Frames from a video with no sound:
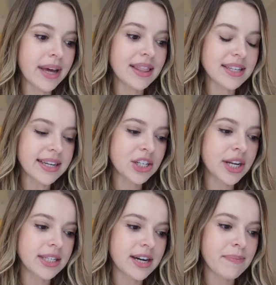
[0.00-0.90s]
But this actually
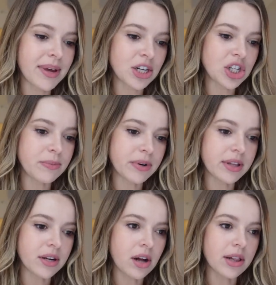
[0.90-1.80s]
ended up being cheaper
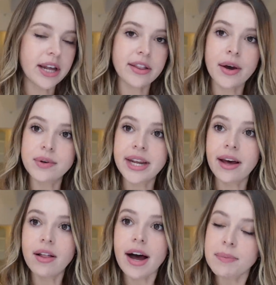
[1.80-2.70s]
than a lot of the
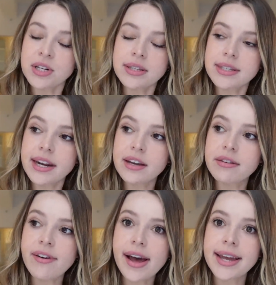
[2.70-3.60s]
hotel options that I
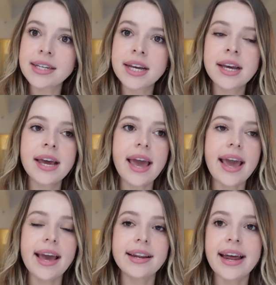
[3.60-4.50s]
could find
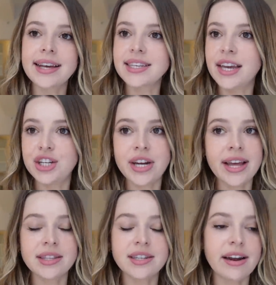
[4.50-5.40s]
and has a
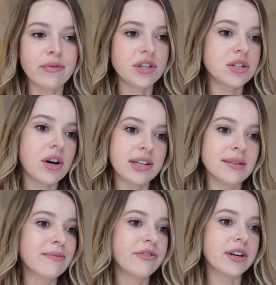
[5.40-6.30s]
kitchenette and stuff, which is
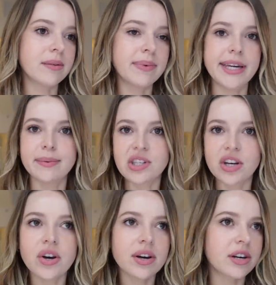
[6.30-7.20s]
awesome for being able to
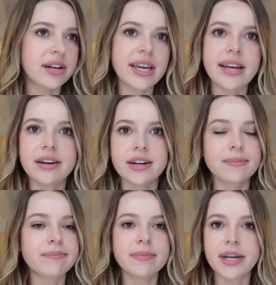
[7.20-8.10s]
cook or eat
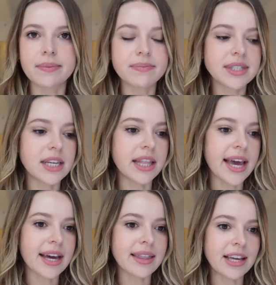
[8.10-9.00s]
or, you know,
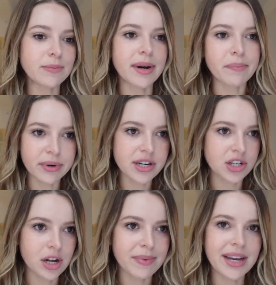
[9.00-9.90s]
celiac things. But I'm pretty
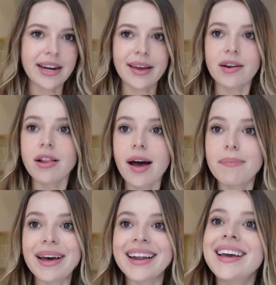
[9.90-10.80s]
sure I'll be eating out a
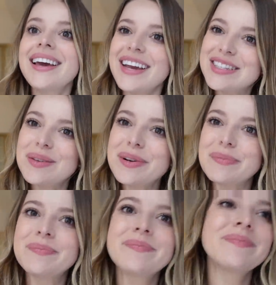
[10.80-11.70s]
lot. But here's the room